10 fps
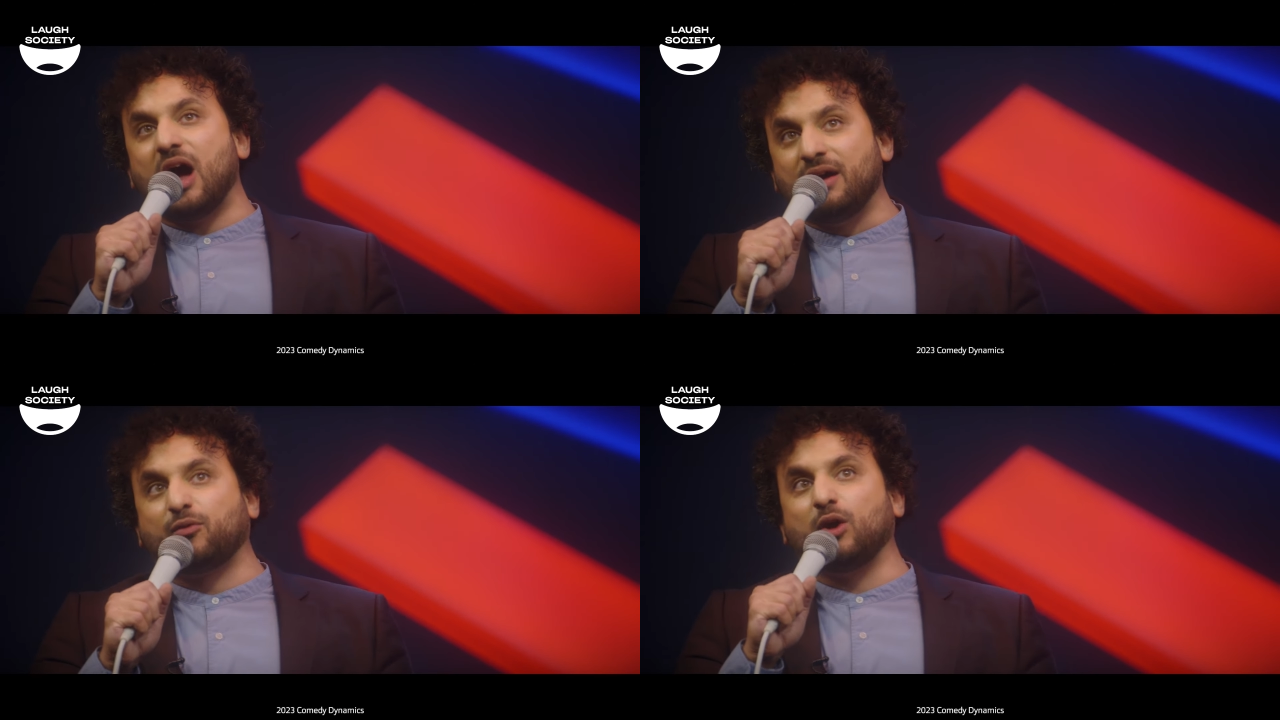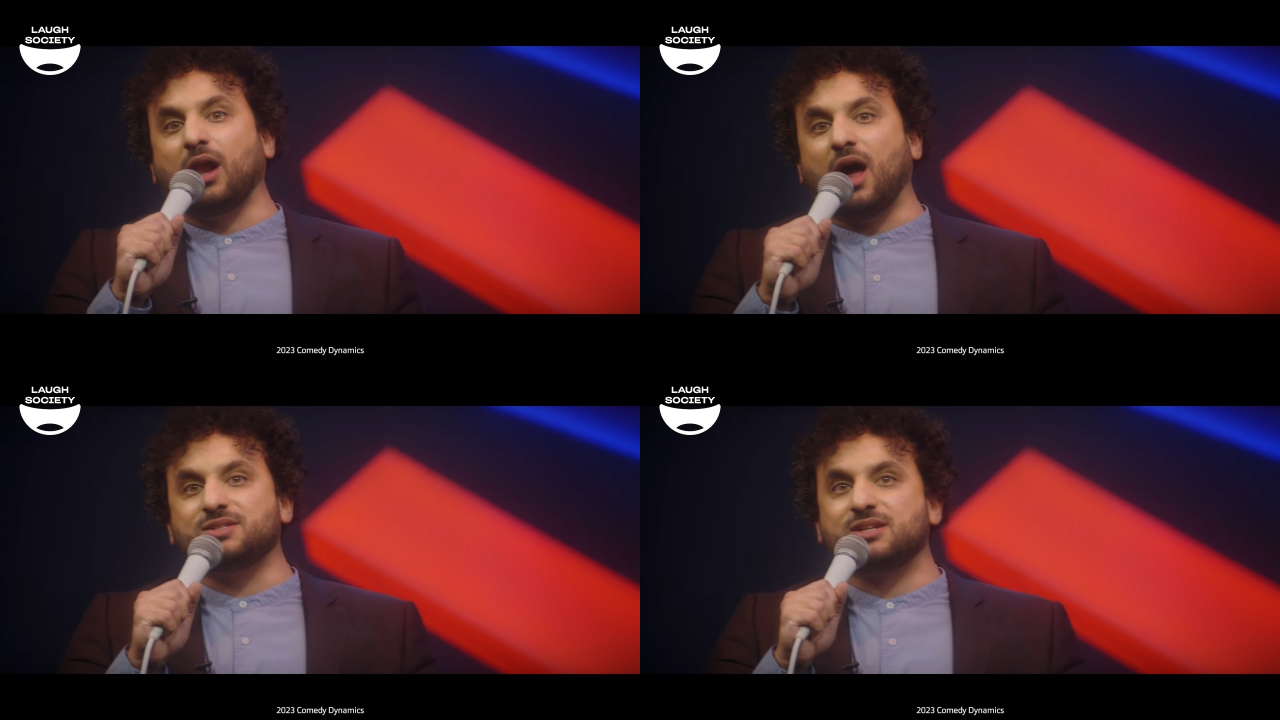I have
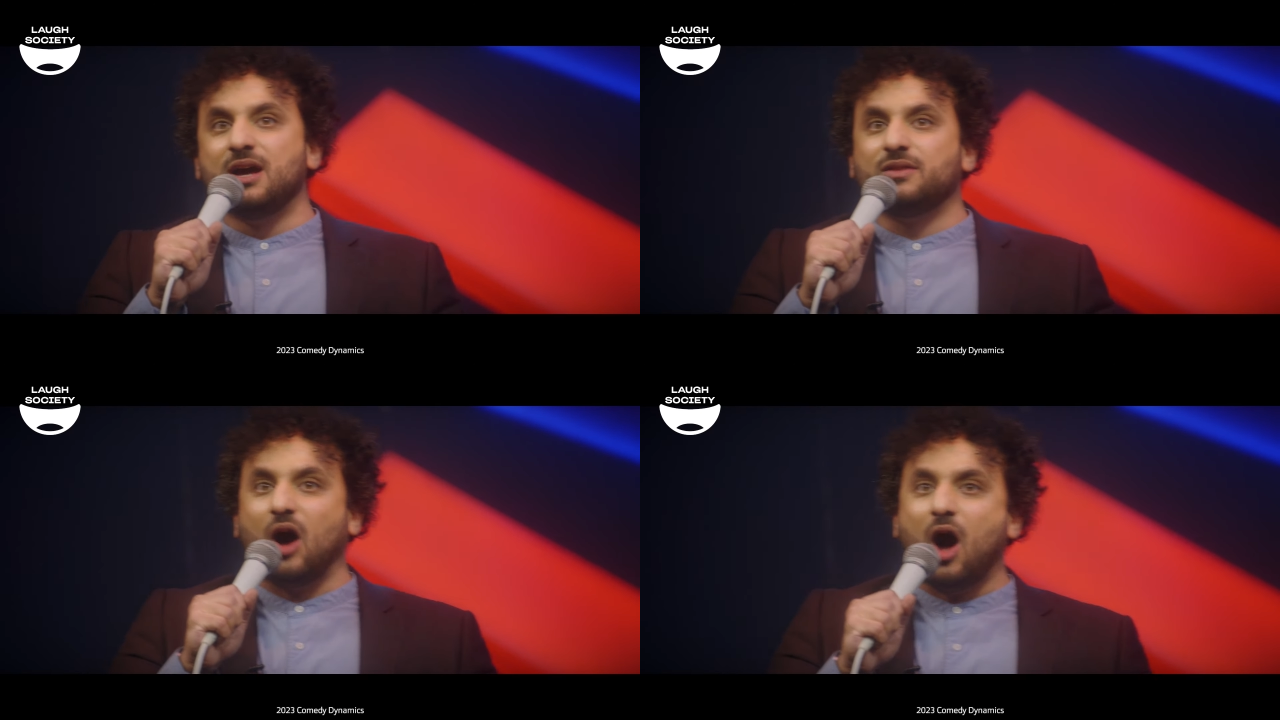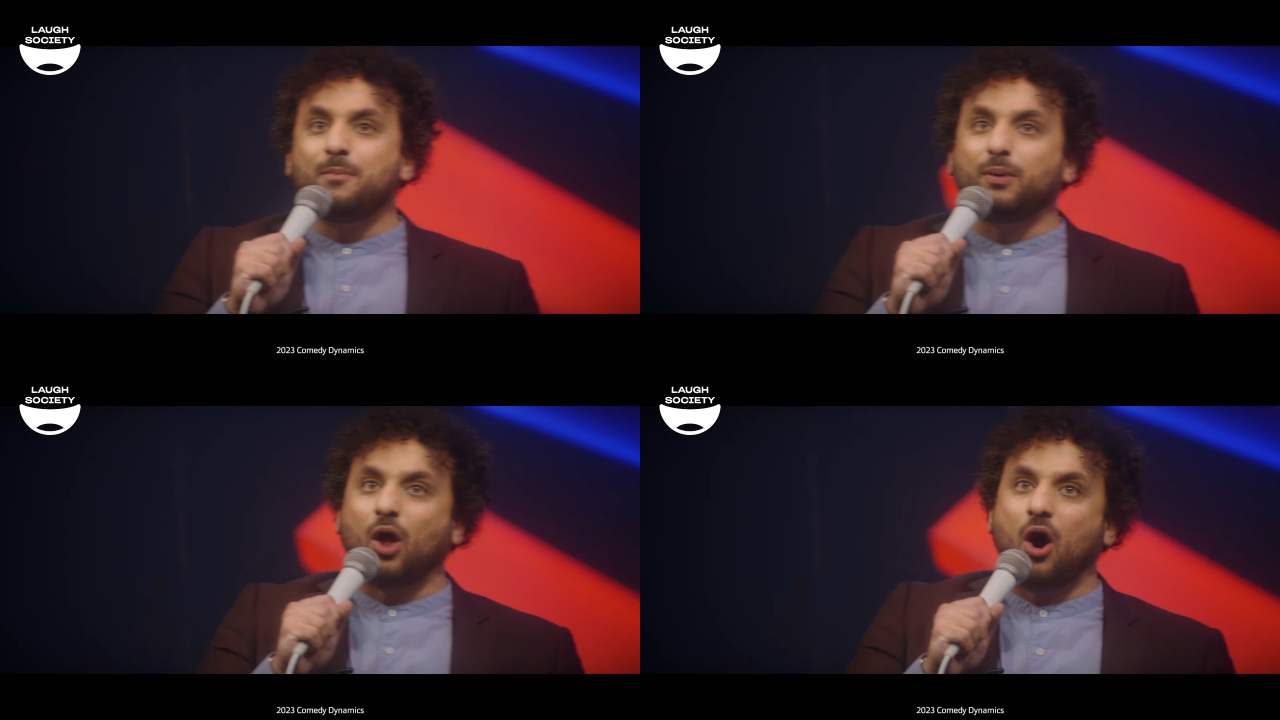realised that I
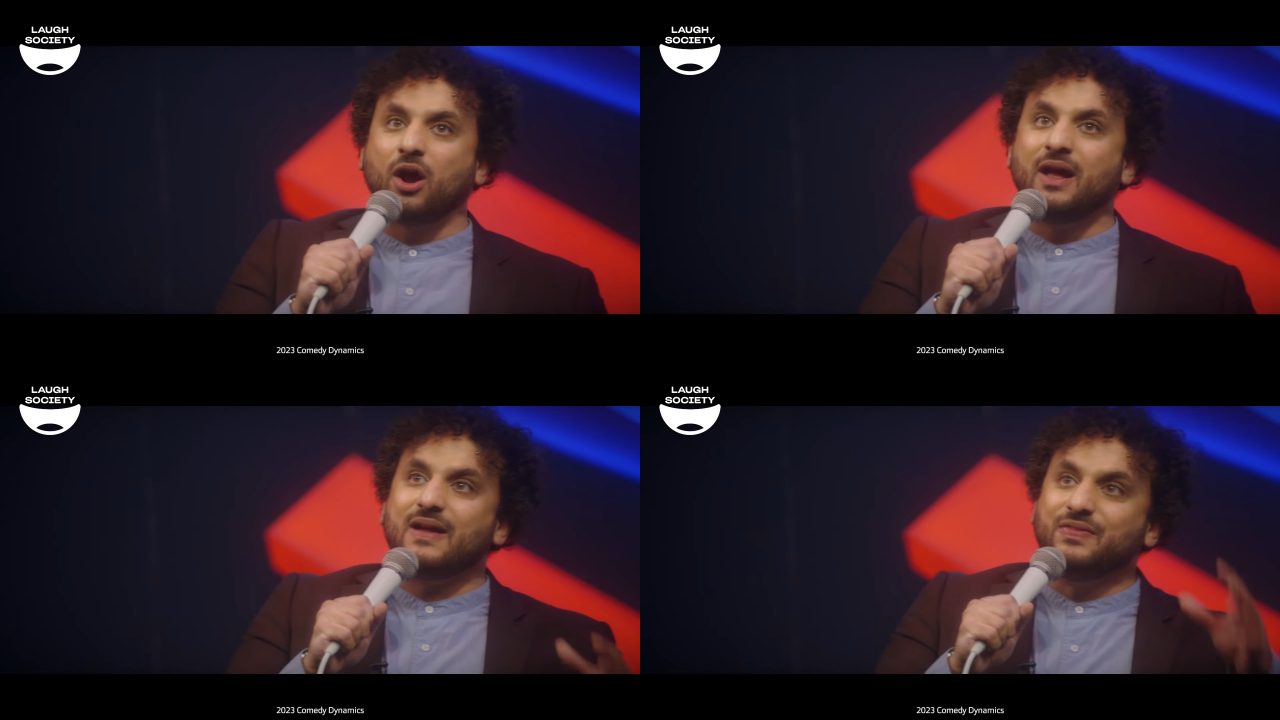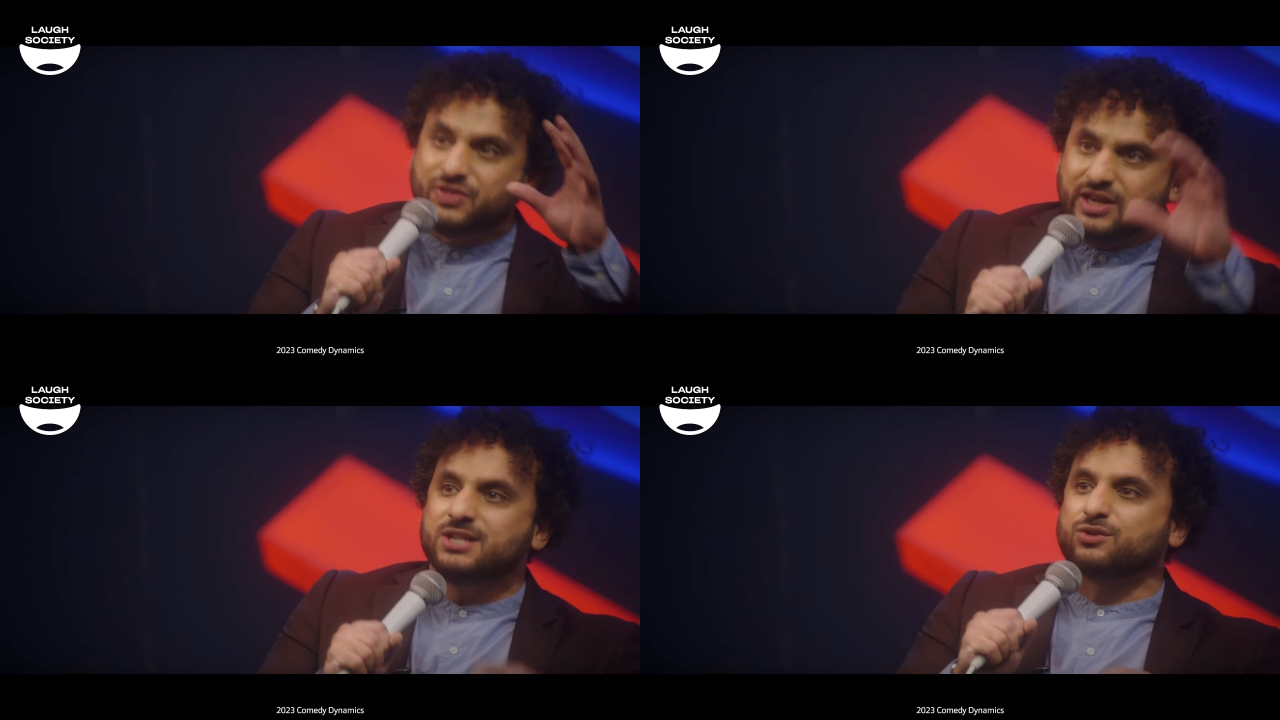belong in
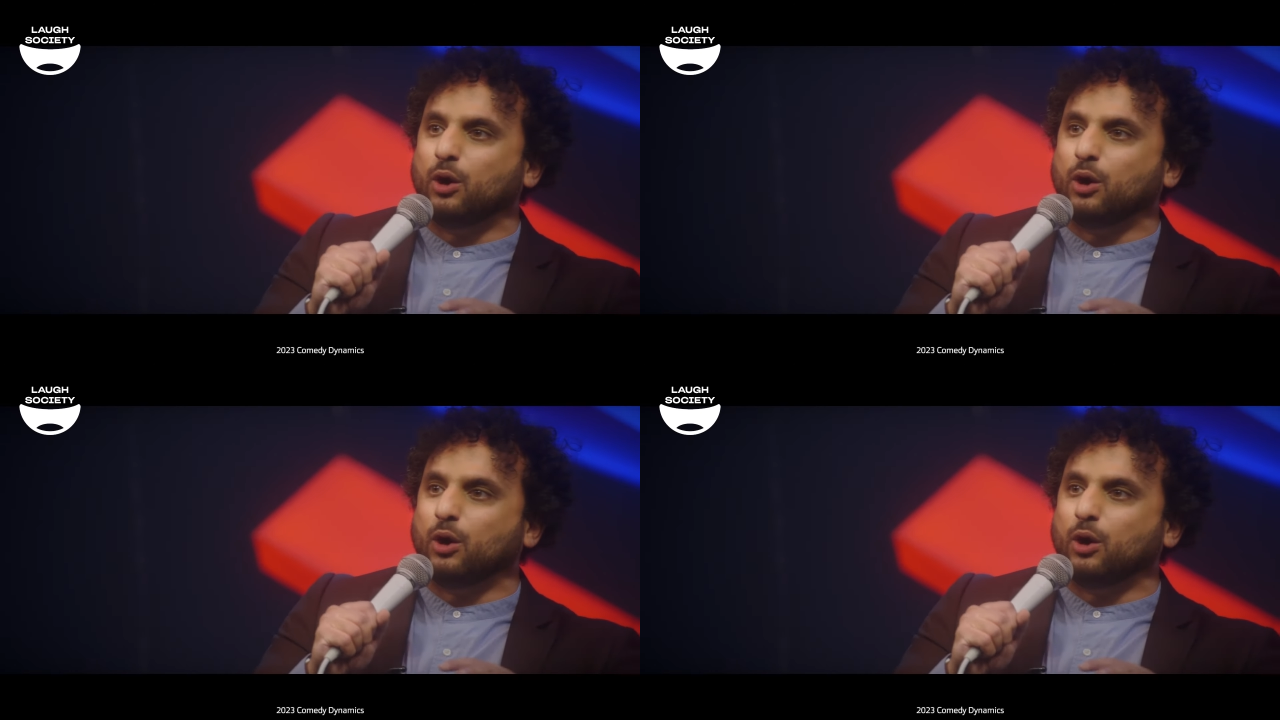these